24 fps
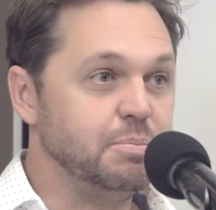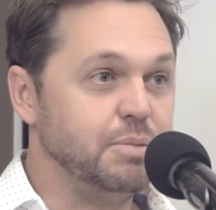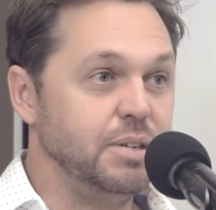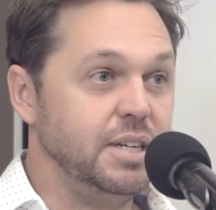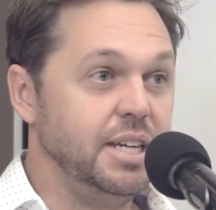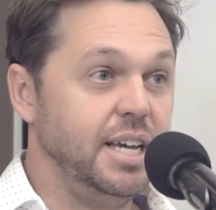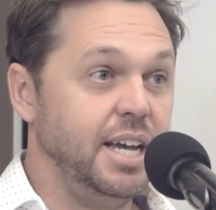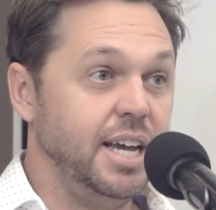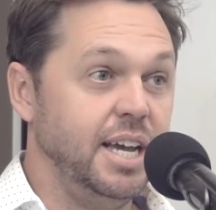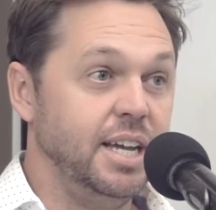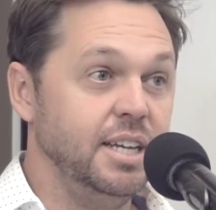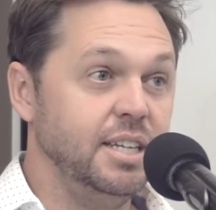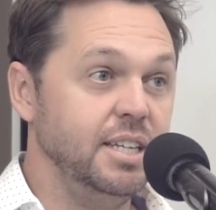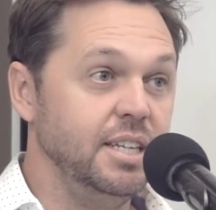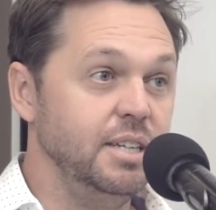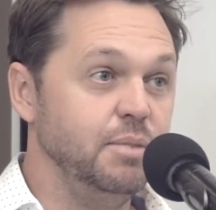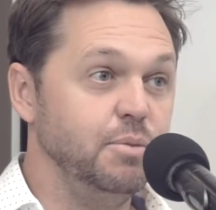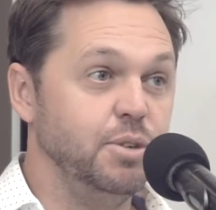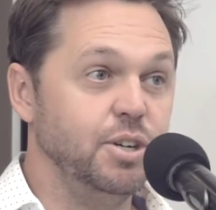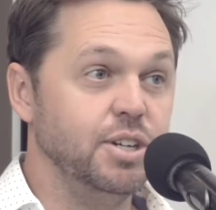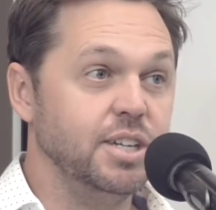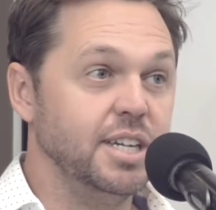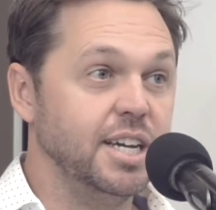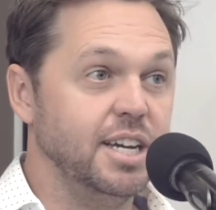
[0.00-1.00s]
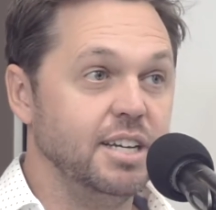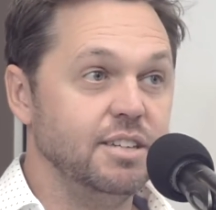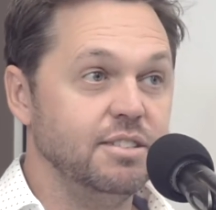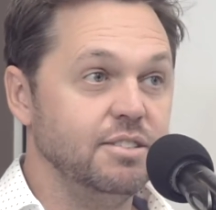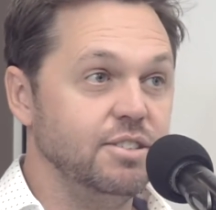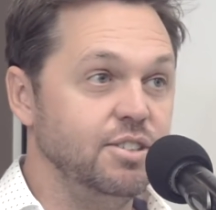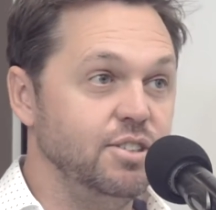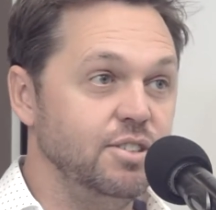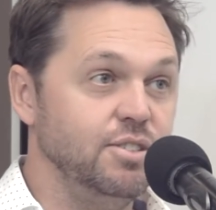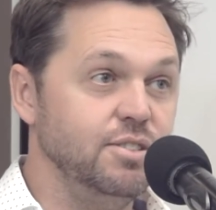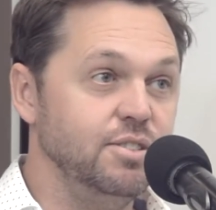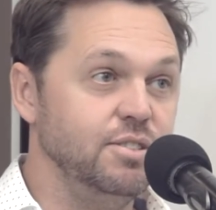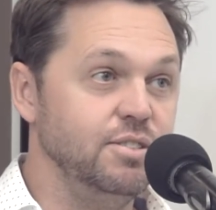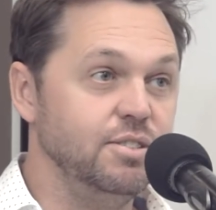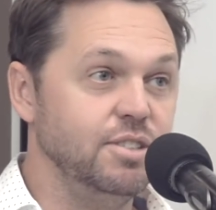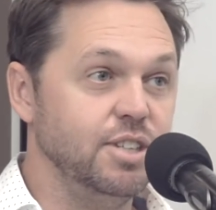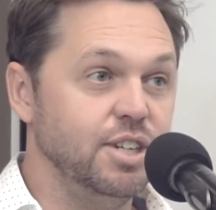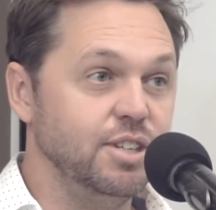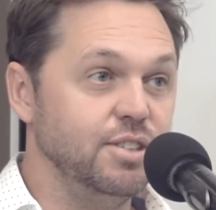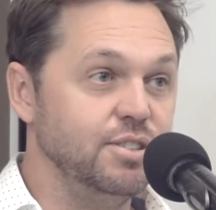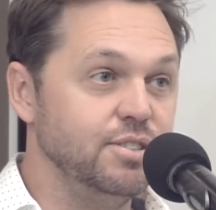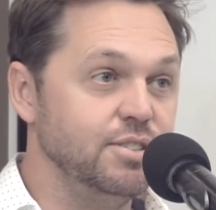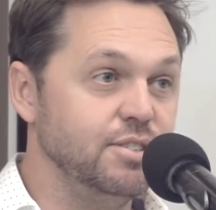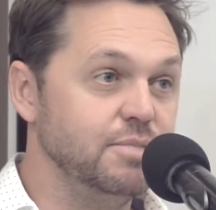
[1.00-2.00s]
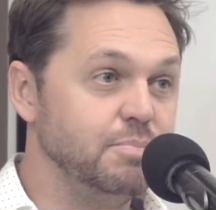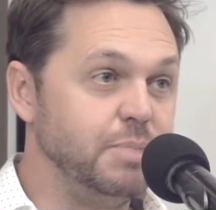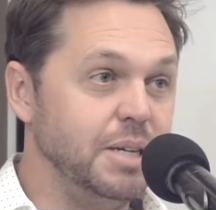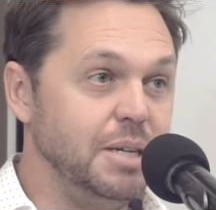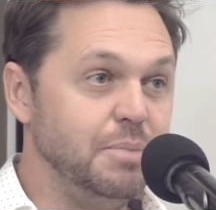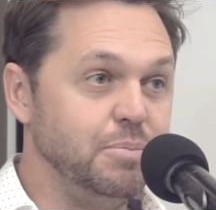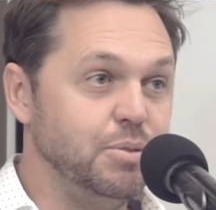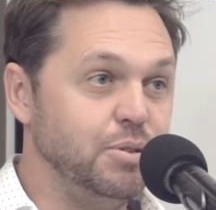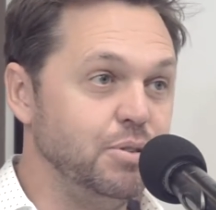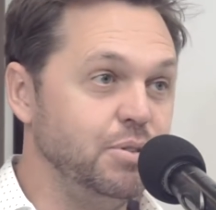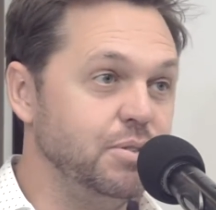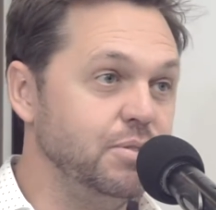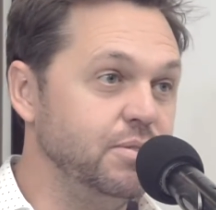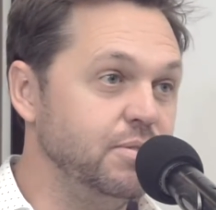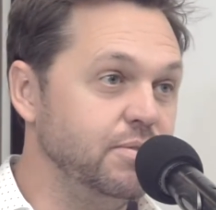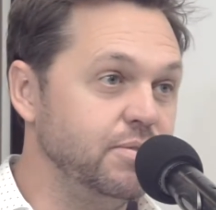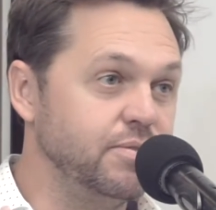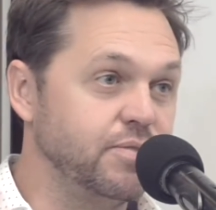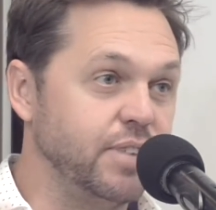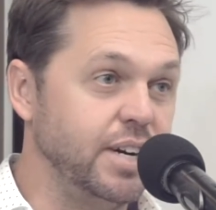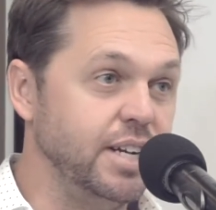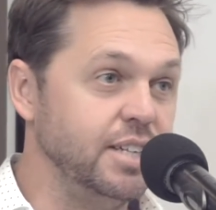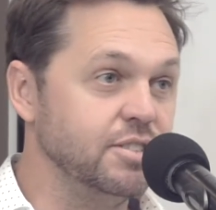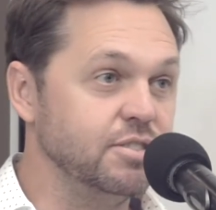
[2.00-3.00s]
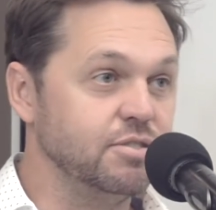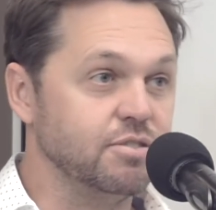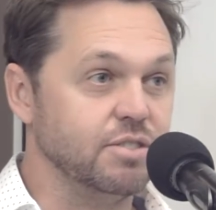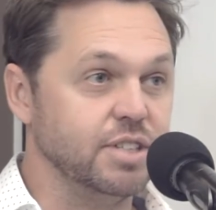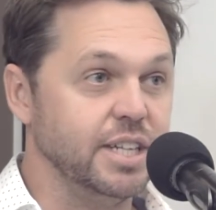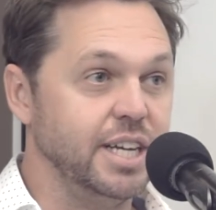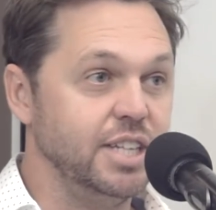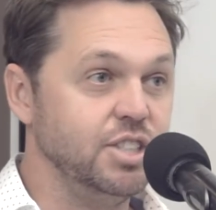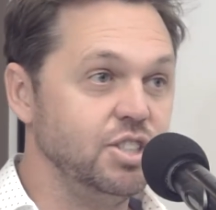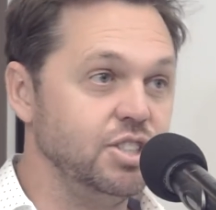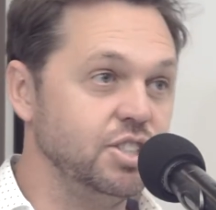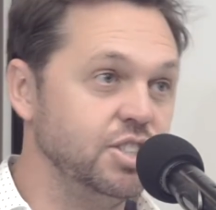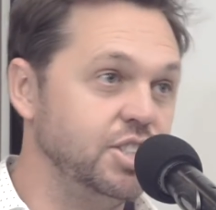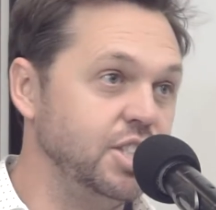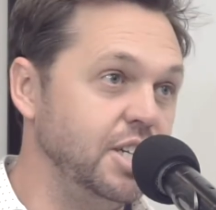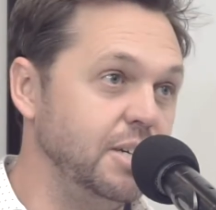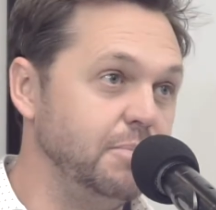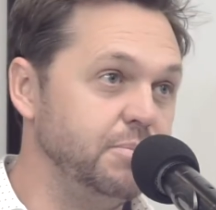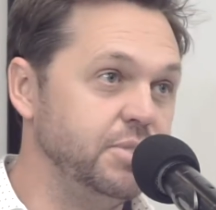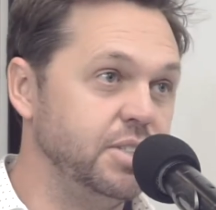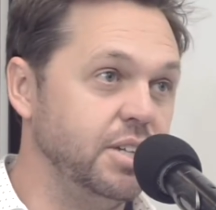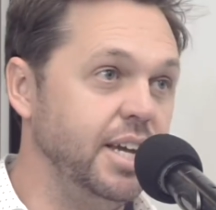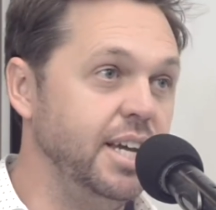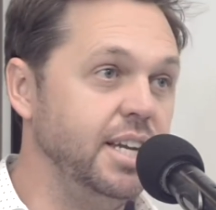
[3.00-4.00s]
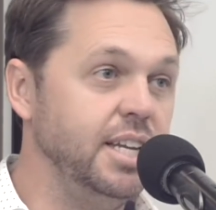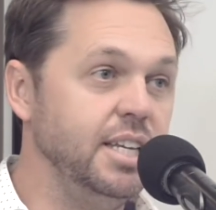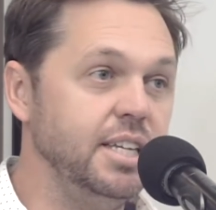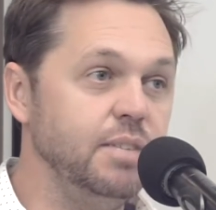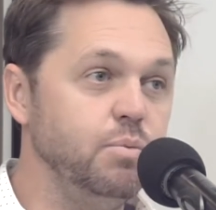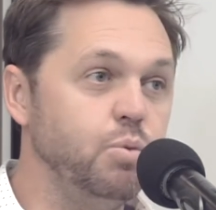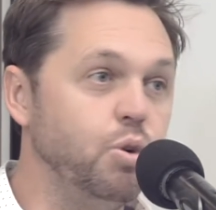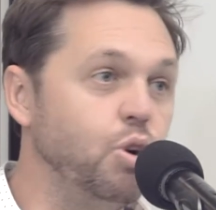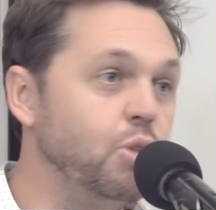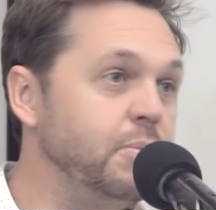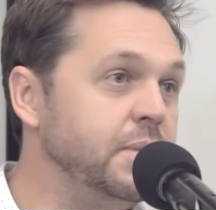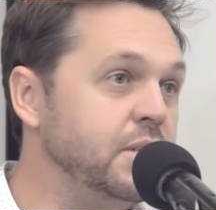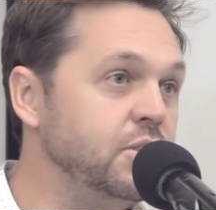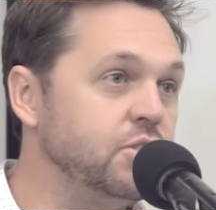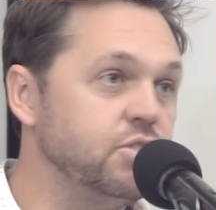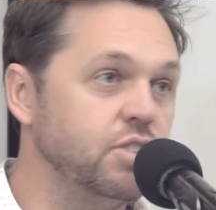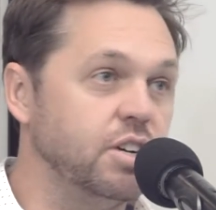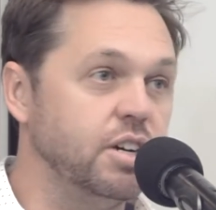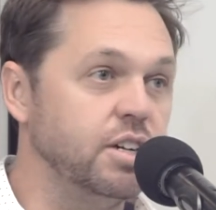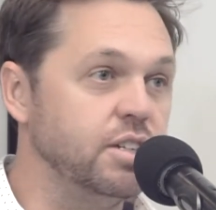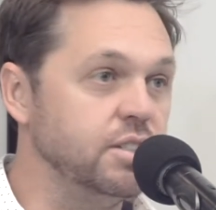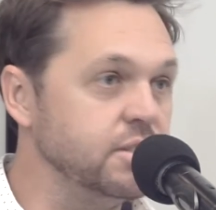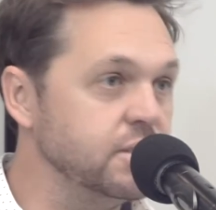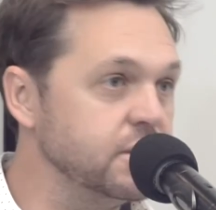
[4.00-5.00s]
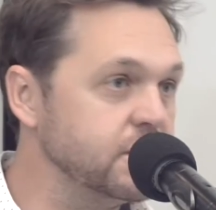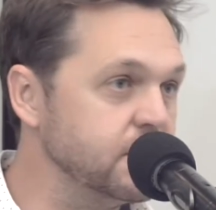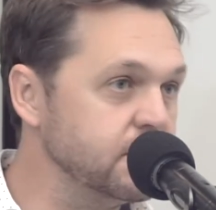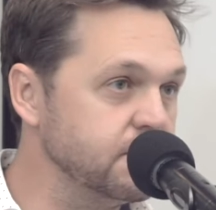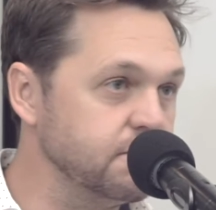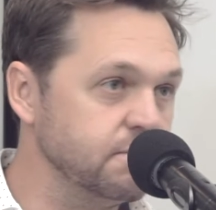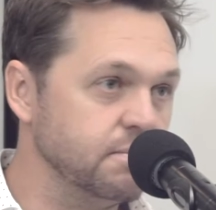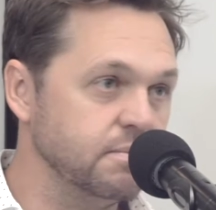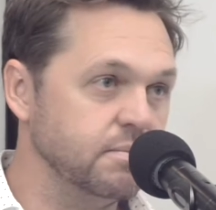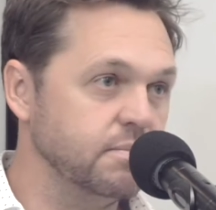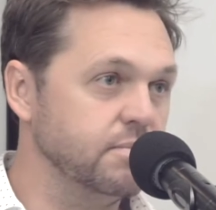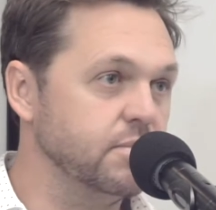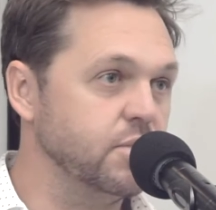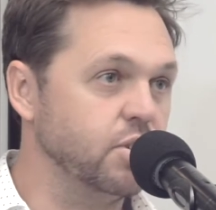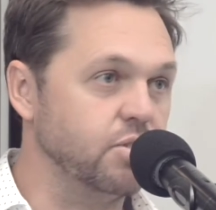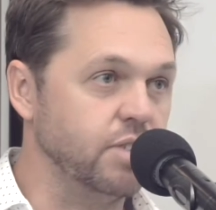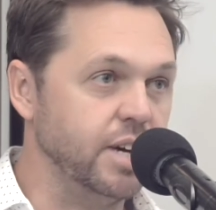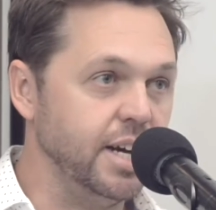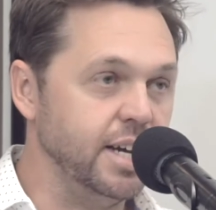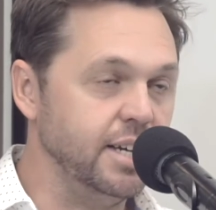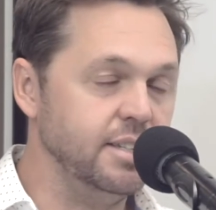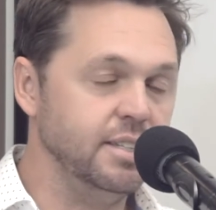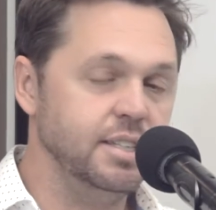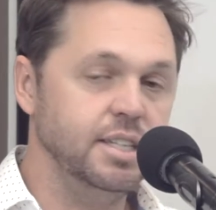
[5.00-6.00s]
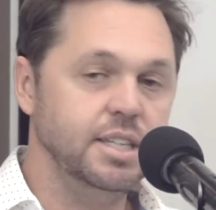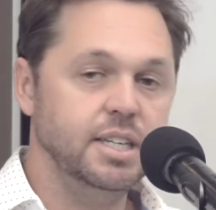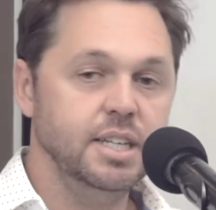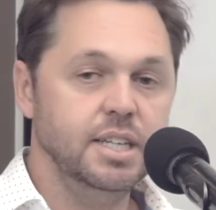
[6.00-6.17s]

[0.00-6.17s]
pretty handy, work out who knows people, friends, relationships. So any warm intros, great.